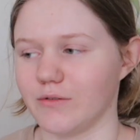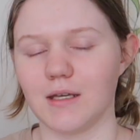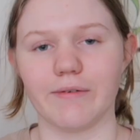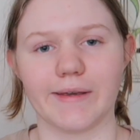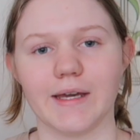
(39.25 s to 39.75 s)

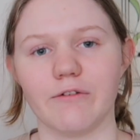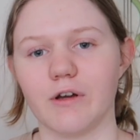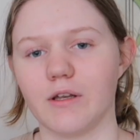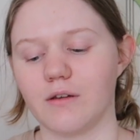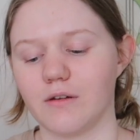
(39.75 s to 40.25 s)
If I get
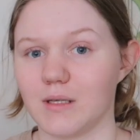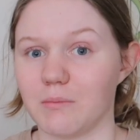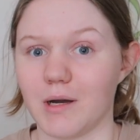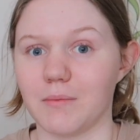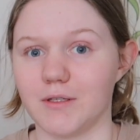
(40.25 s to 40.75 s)
one, it
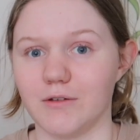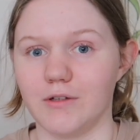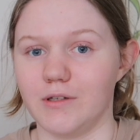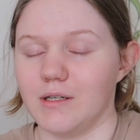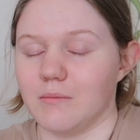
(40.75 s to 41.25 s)
might be
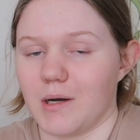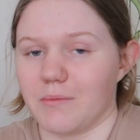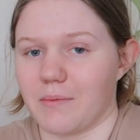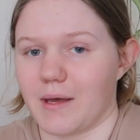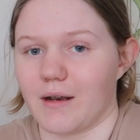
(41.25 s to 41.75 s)
good, it might be
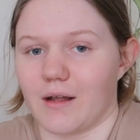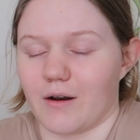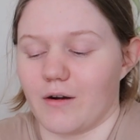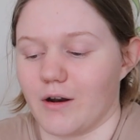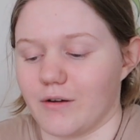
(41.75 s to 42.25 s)
bad, I
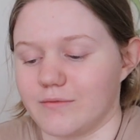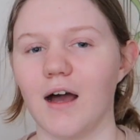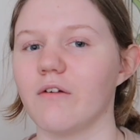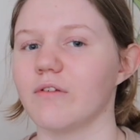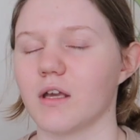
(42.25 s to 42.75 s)
don't know.
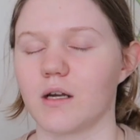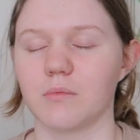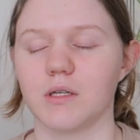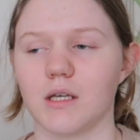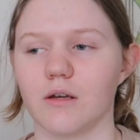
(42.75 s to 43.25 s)
I feel like I'm
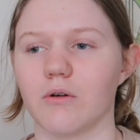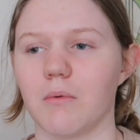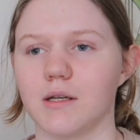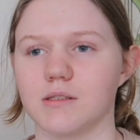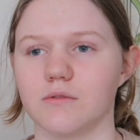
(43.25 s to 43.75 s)
gonna get
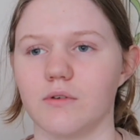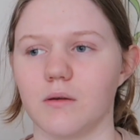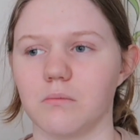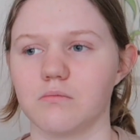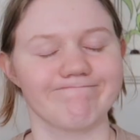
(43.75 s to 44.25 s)
reminders of
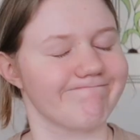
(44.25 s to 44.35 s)
him.